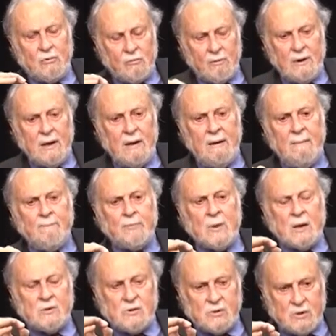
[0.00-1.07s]
three
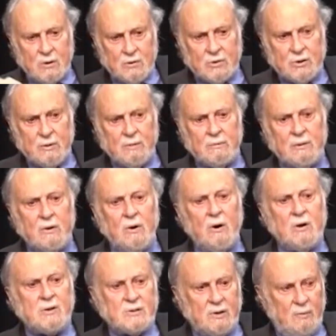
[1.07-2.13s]
social
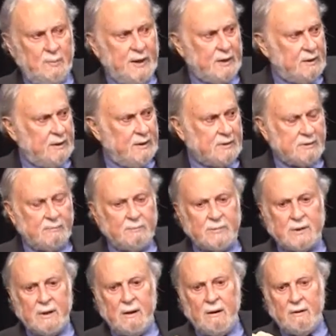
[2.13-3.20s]
causal mechanisms
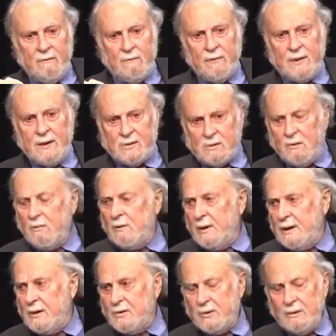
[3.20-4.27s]
for this
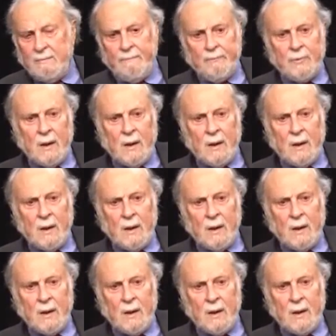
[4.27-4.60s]
correlation.